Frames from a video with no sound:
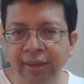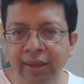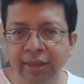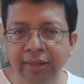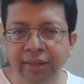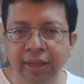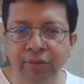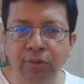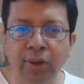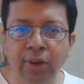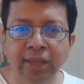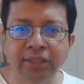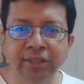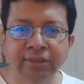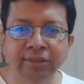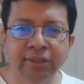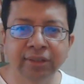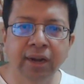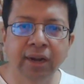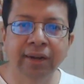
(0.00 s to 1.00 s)
And therefore, I
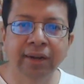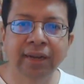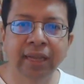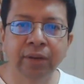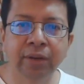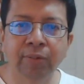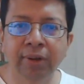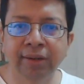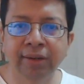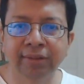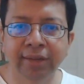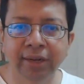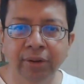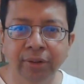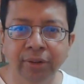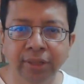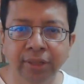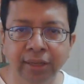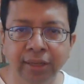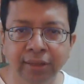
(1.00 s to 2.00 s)
just can't take one side
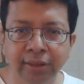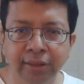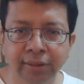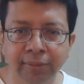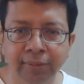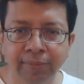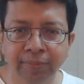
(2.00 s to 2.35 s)
or the other.